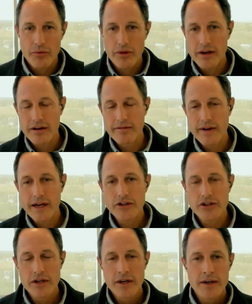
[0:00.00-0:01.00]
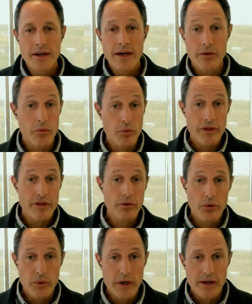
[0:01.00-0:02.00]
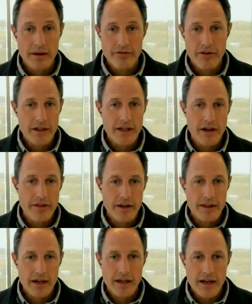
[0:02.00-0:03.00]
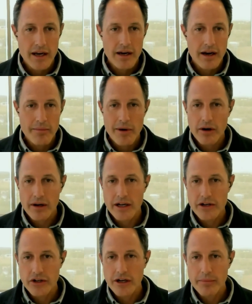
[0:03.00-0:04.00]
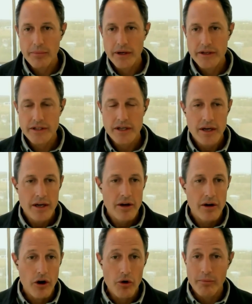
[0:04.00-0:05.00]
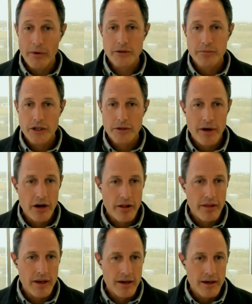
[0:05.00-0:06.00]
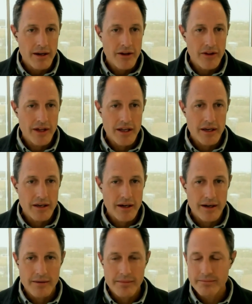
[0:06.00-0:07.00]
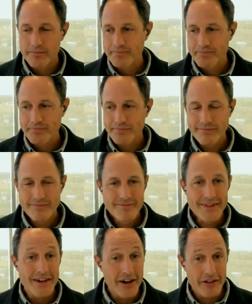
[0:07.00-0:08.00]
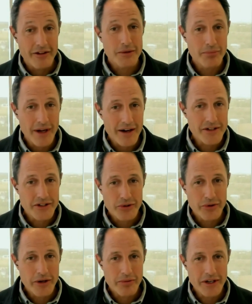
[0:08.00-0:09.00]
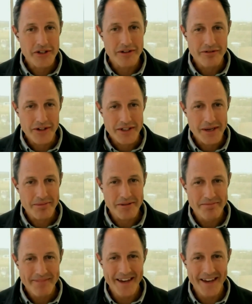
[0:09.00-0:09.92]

with an advantage, and we think we're winning. Frankly, I think the Canadian and American energy companies are much much better than than um, other suppliers, including Russia, for example,